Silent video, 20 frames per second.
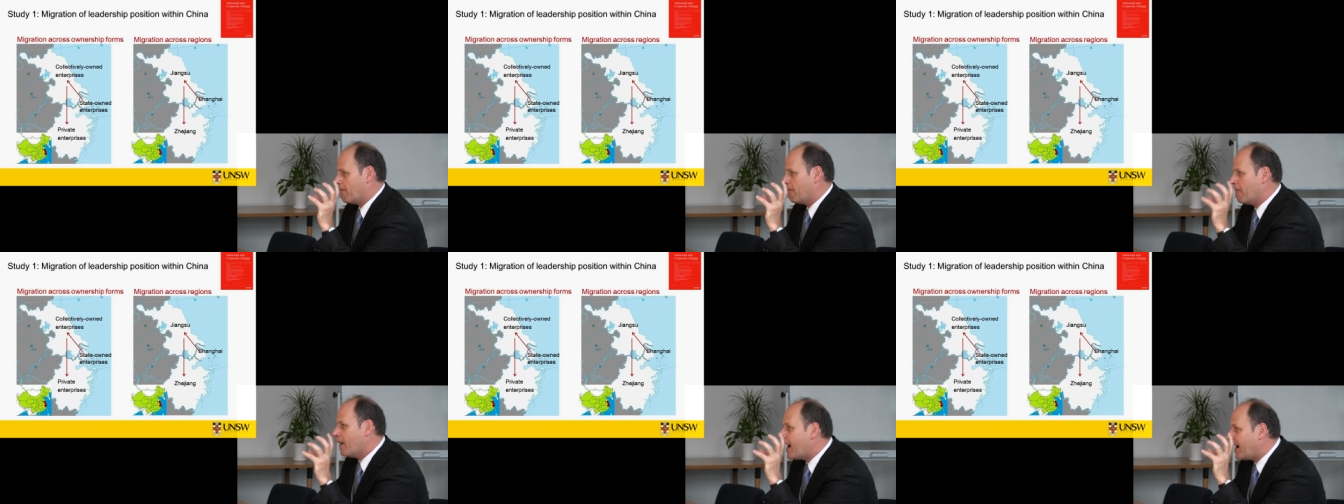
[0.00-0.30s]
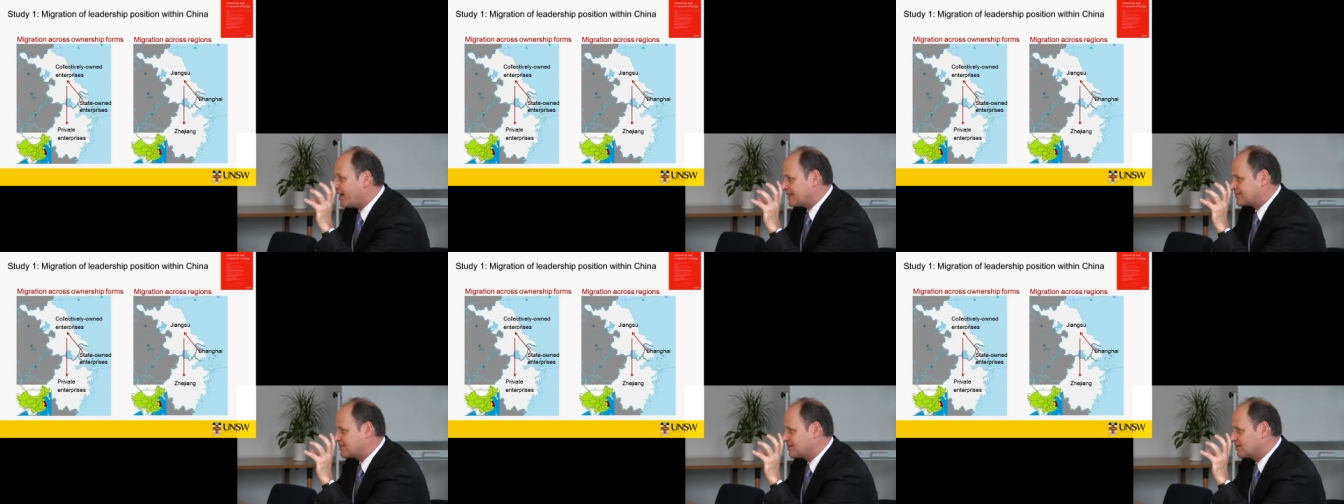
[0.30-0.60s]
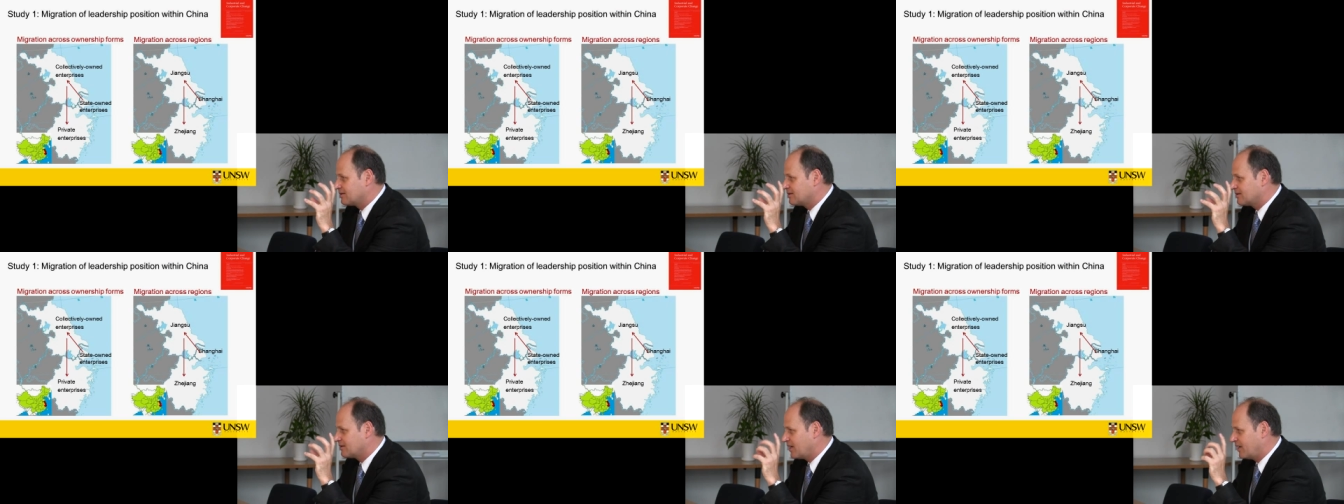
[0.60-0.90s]

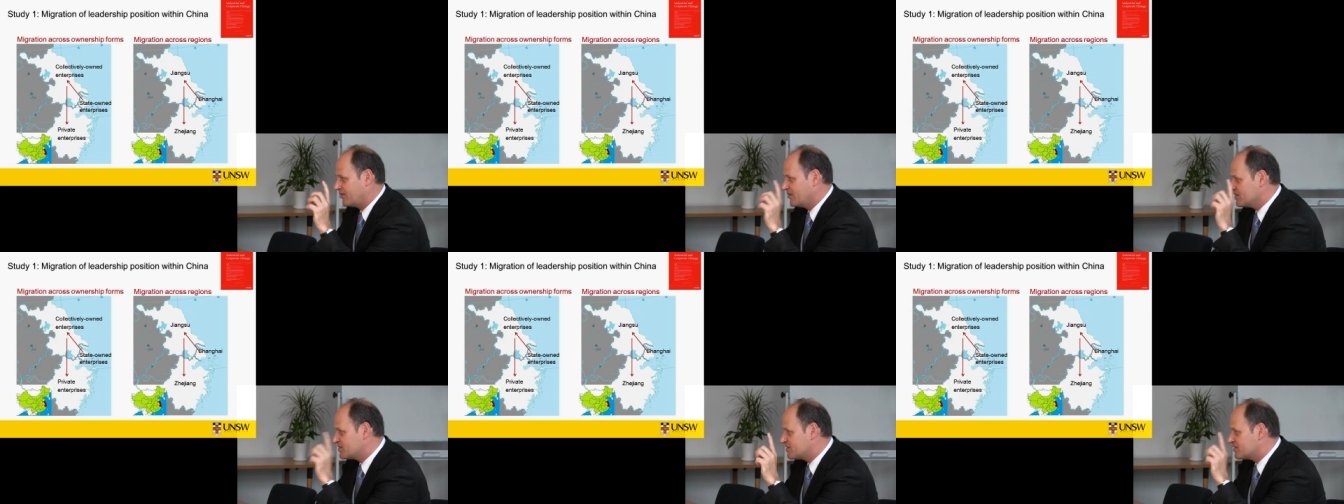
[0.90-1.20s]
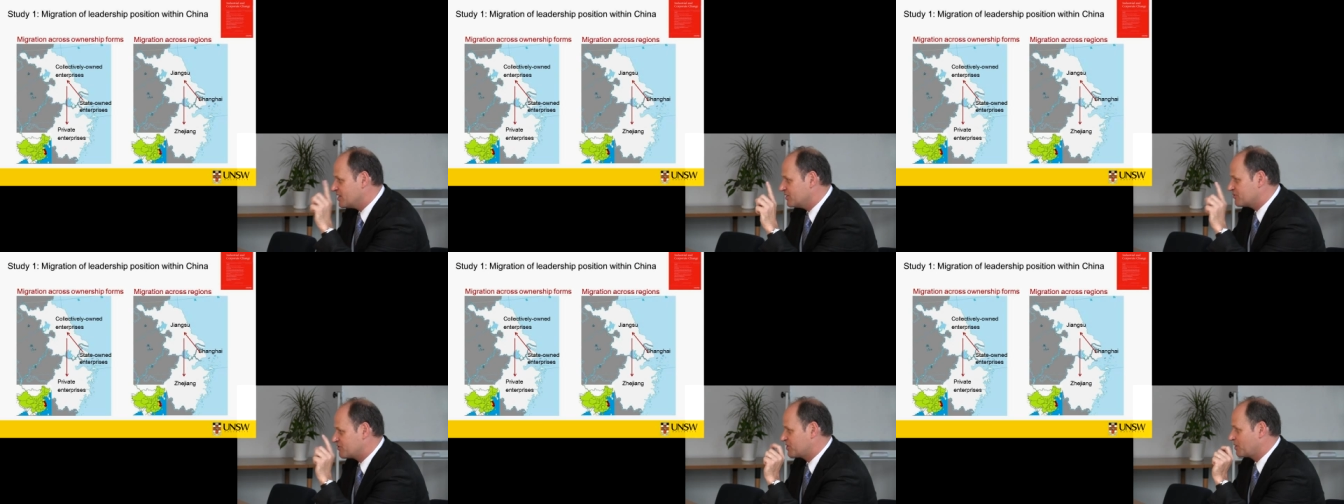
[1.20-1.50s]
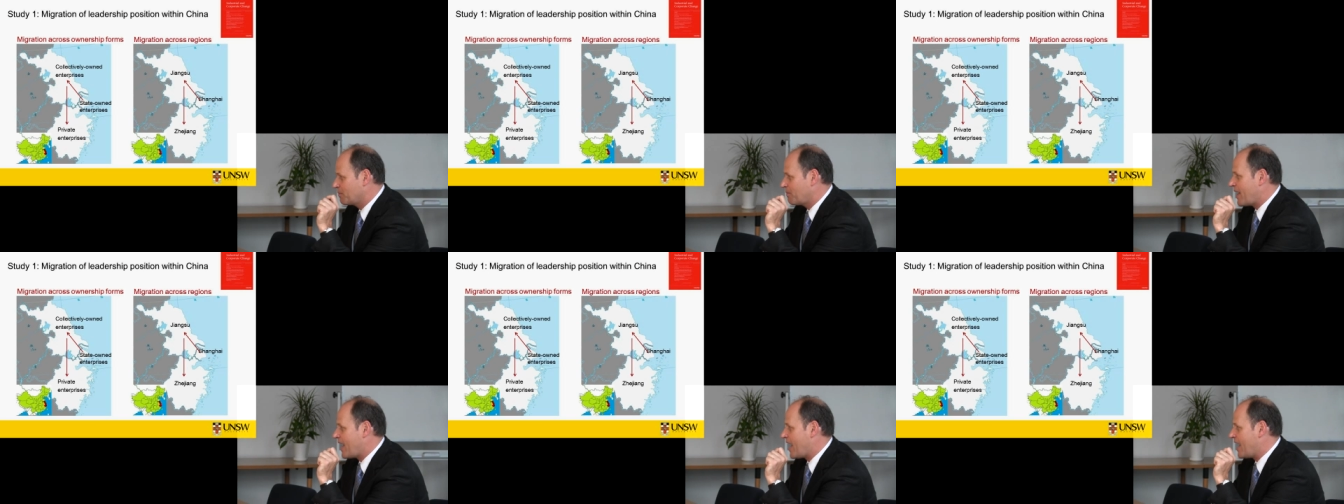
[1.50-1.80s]
But, and this is the
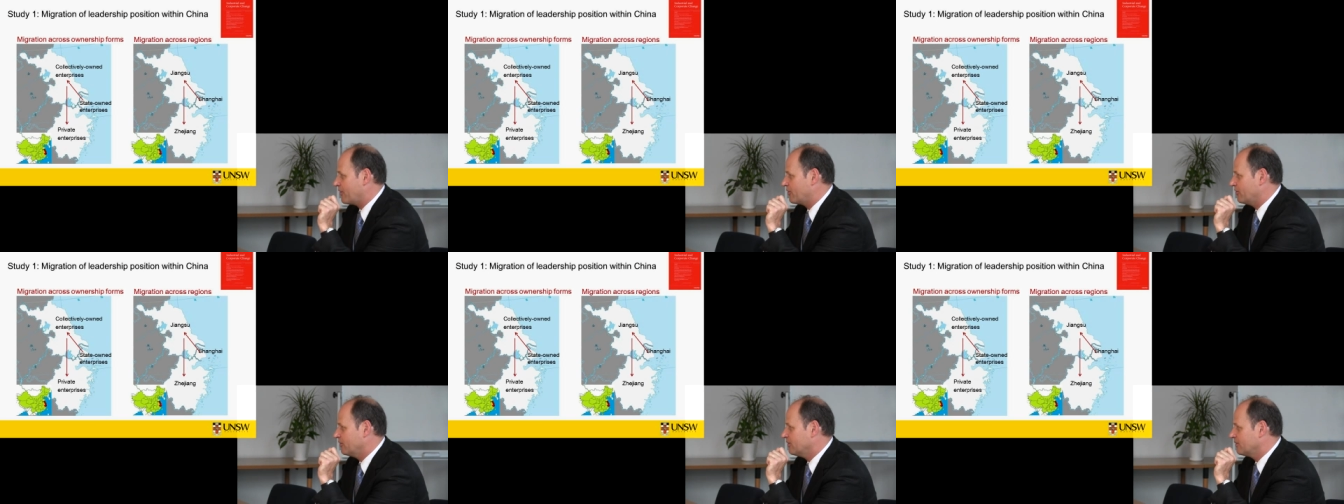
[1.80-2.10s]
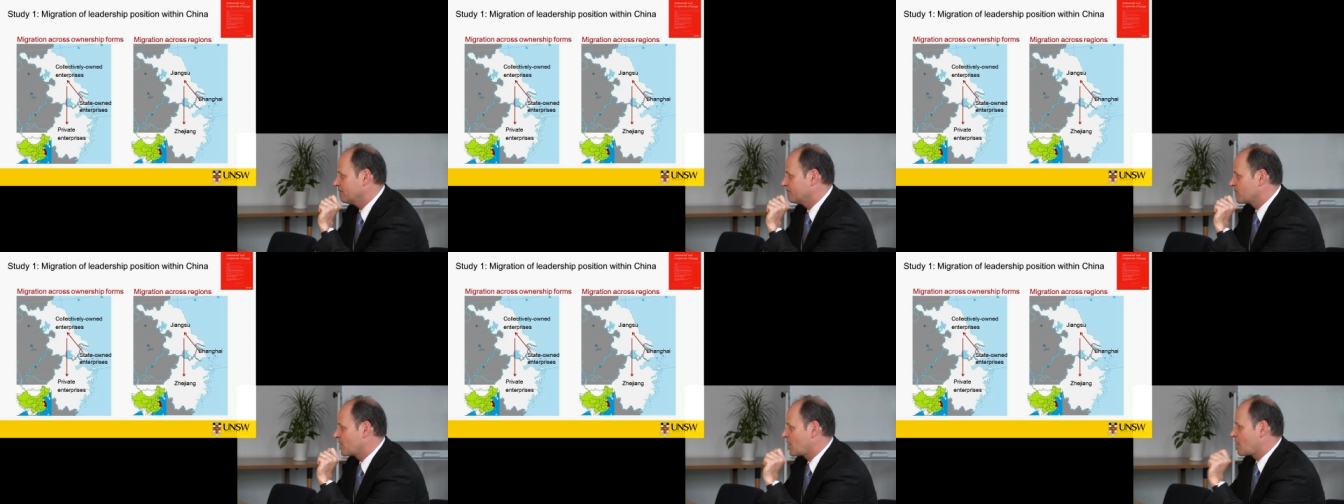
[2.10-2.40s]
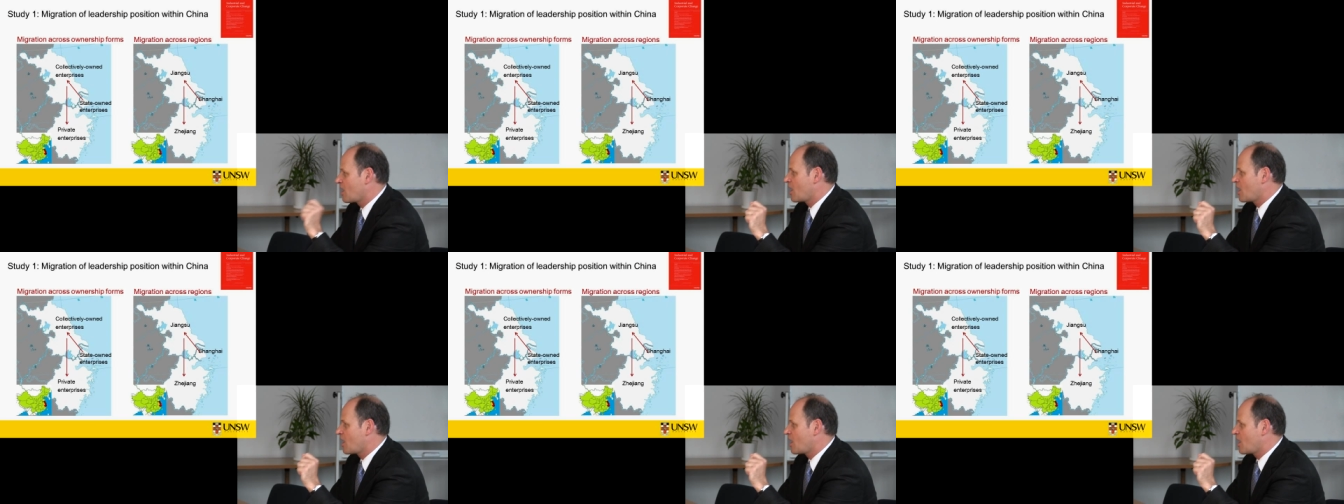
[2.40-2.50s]
interesting pattern,